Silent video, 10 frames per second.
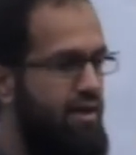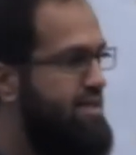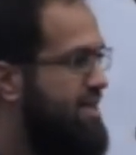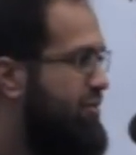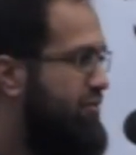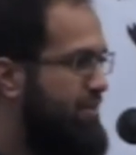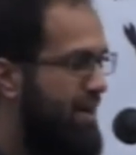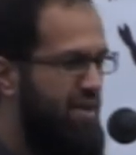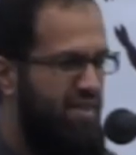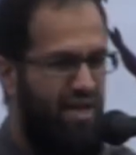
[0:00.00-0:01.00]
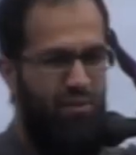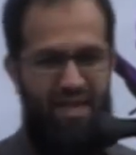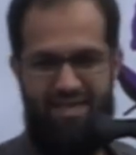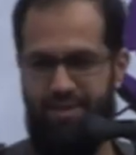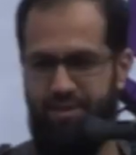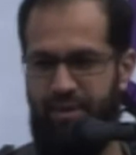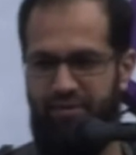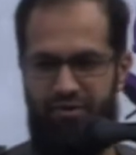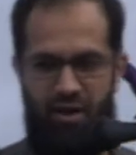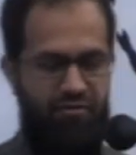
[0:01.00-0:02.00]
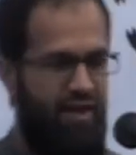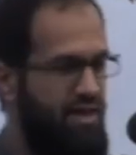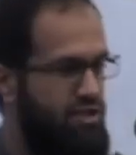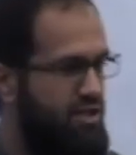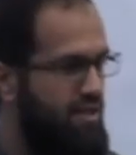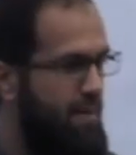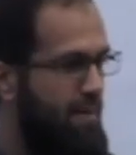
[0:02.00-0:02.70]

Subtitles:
Now some of you might be thinking, well, that seems a bit far-fetched,